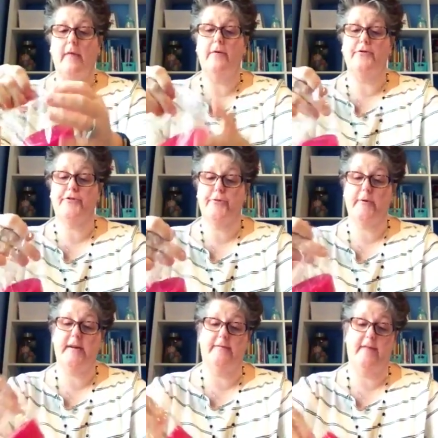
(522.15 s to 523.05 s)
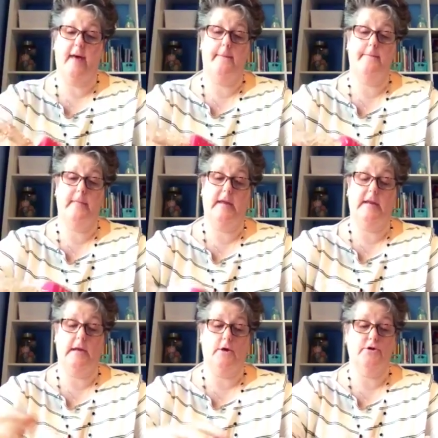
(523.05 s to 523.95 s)
and there's 3 of them in
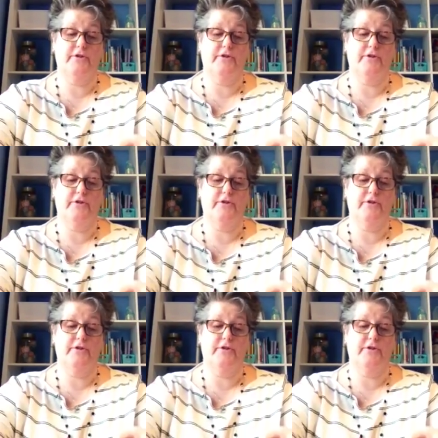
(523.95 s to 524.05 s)
here.